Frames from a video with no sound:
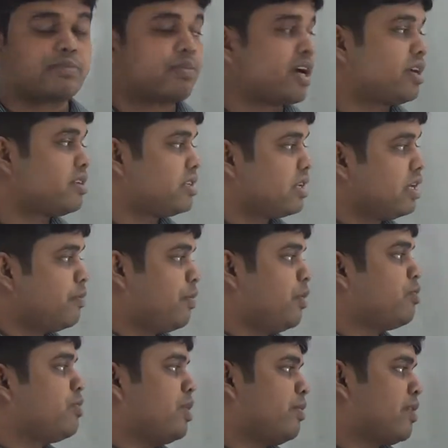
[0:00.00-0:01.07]
But if
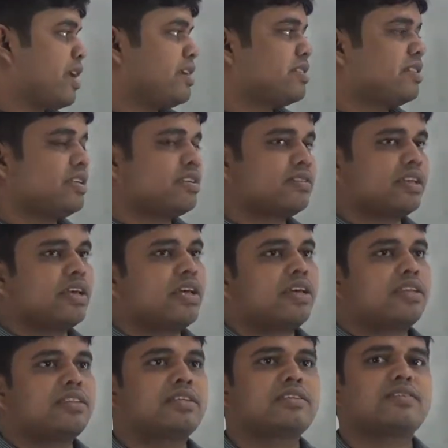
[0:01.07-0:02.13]
you memorize this,
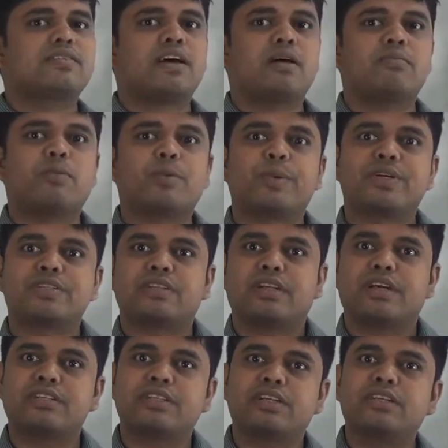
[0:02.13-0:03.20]
then some moments
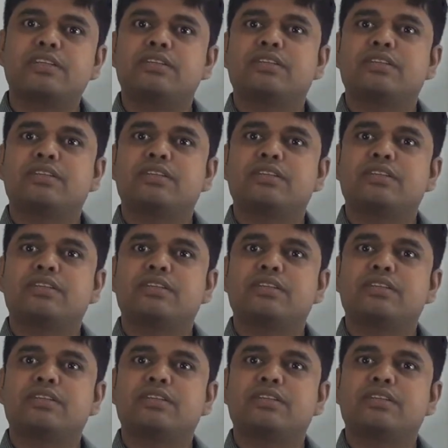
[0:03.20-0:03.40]
later